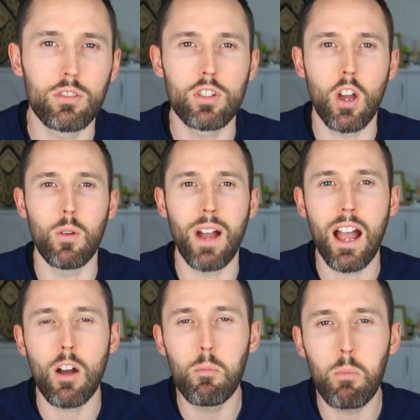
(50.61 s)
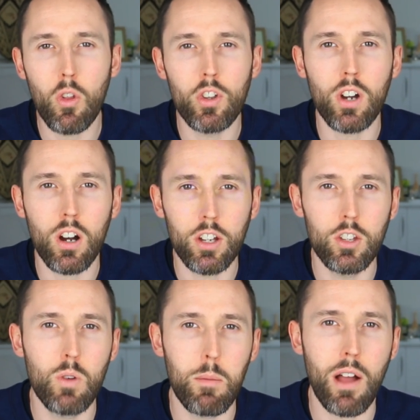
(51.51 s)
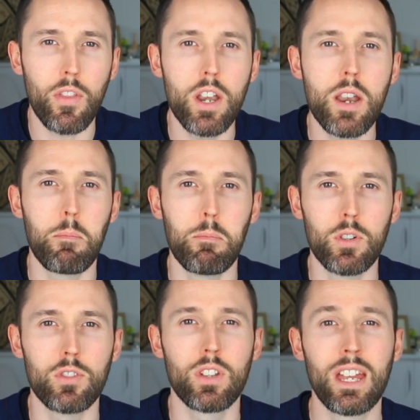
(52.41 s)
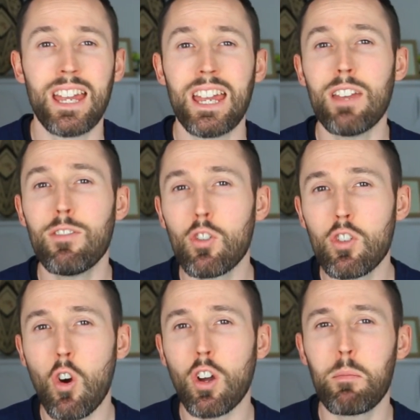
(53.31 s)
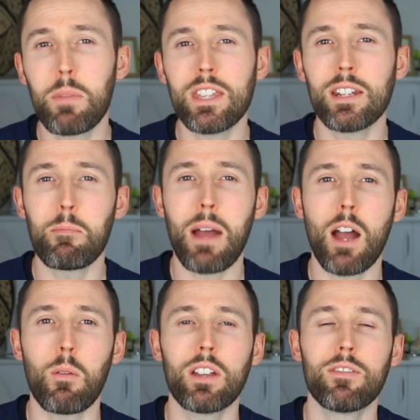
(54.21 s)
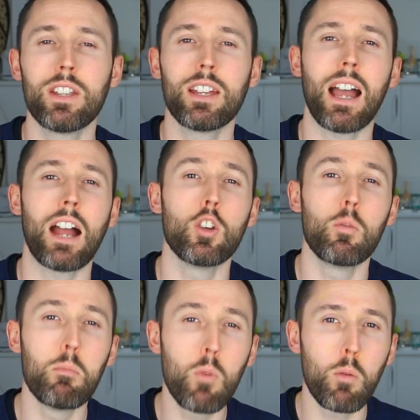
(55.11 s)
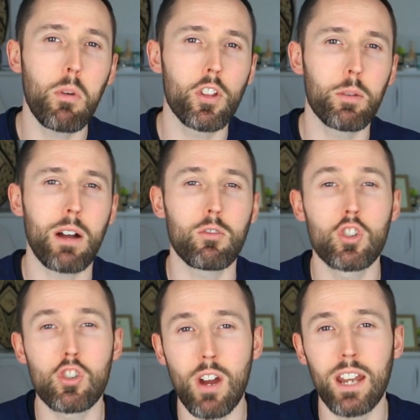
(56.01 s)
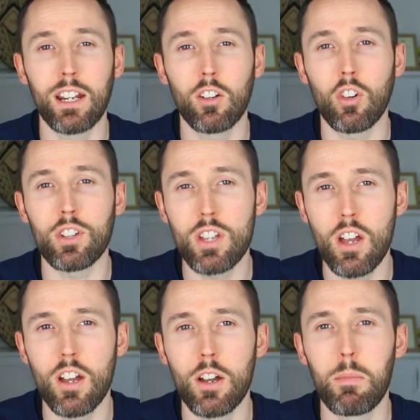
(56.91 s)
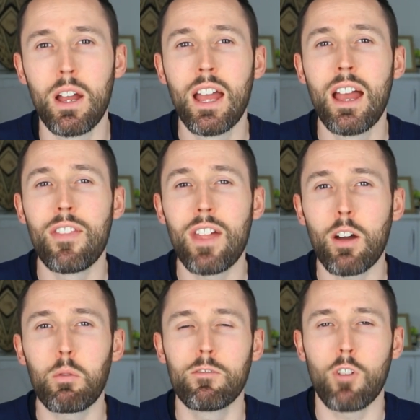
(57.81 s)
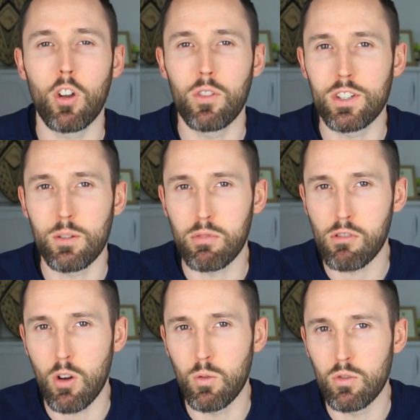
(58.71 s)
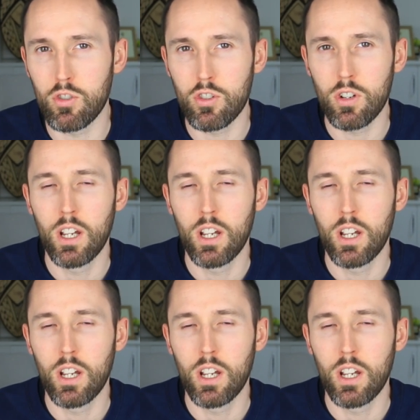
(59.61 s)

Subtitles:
So how bothered are you about the numbers? If you're not competing in powerlifting and you're more bothered about training long term, then I would follow this approach.